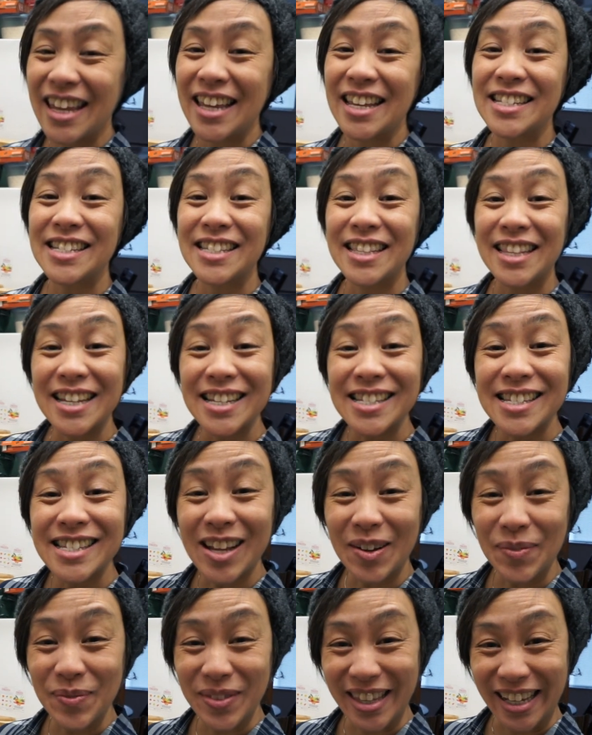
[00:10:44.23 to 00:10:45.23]
Is this
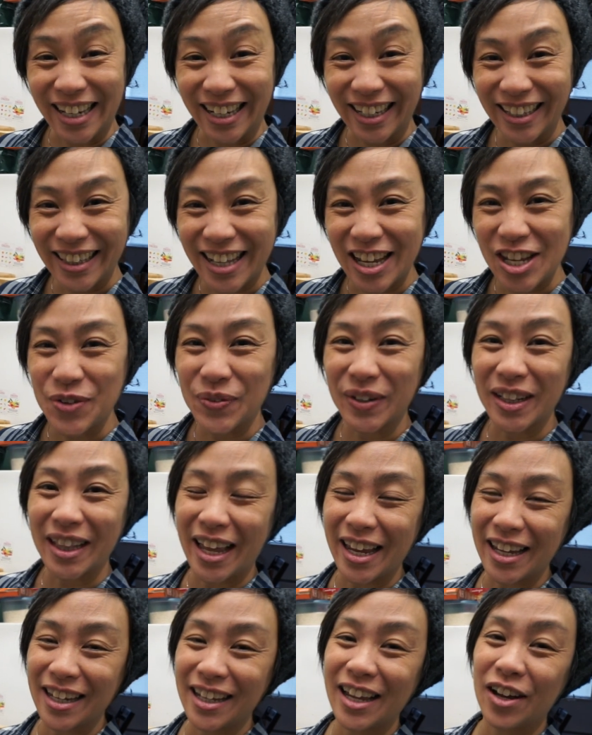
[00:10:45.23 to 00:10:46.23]
something that you would
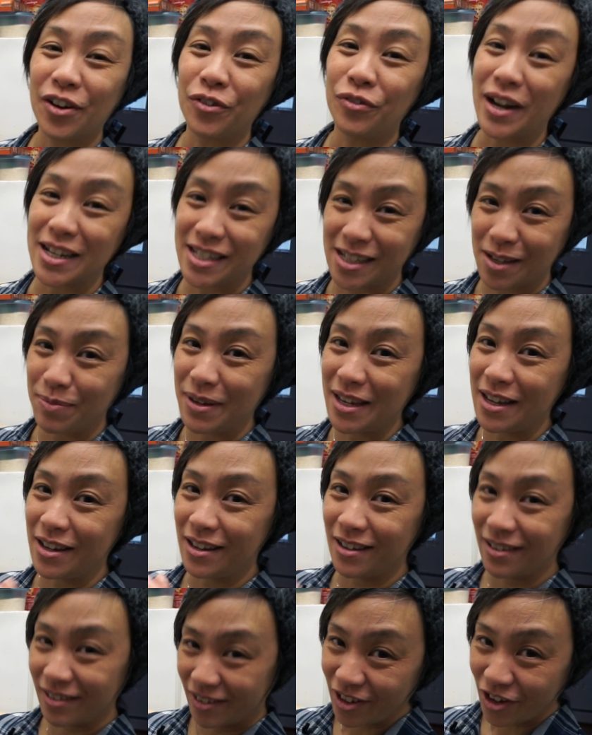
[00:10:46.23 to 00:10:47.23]
like a
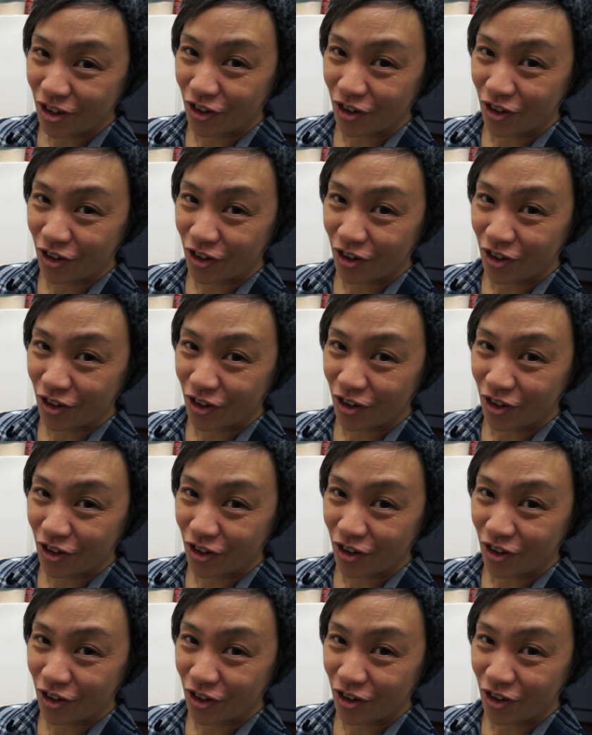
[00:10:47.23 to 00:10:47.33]
recipe